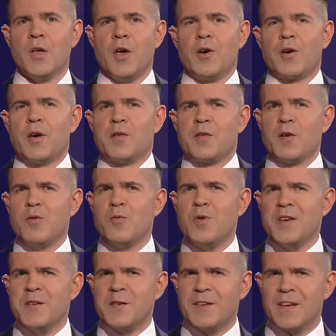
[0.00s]
Okay, so
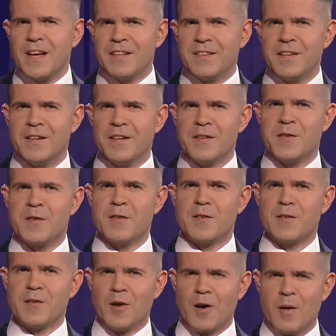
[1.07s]
we said
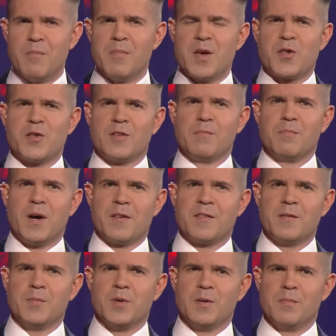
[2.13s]
it's not Mission
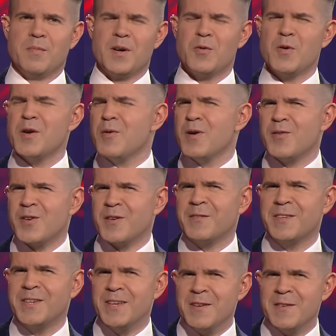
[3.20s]
Impossible, but we were
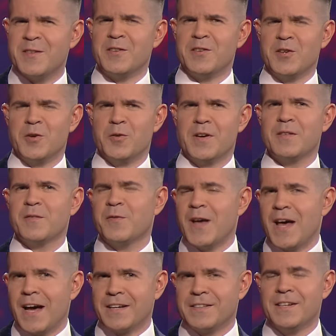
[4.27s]
just teasing you. In
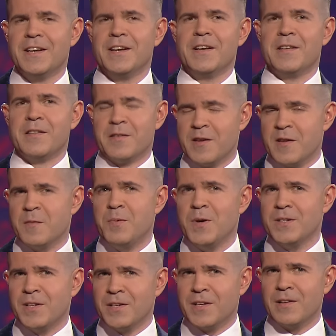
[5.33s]
fact, this
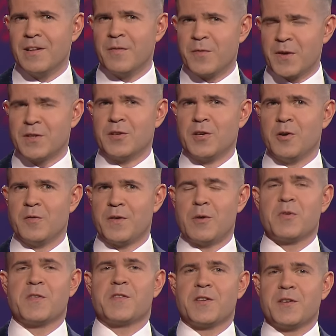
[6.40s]
particular video
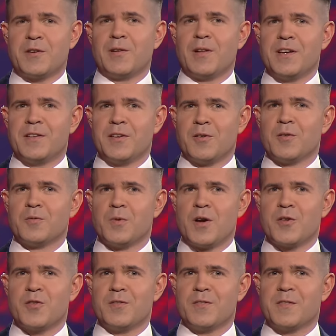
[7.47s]
that was circulating on
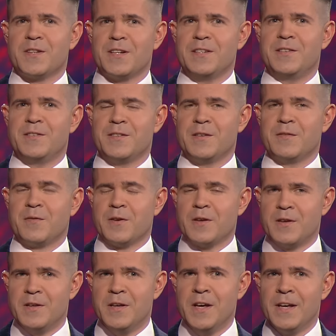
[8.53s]
Russian state
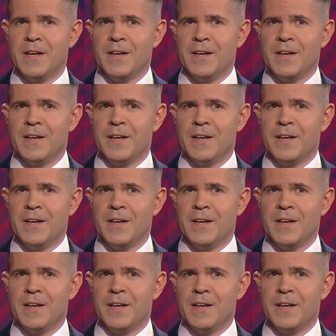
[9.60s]
TV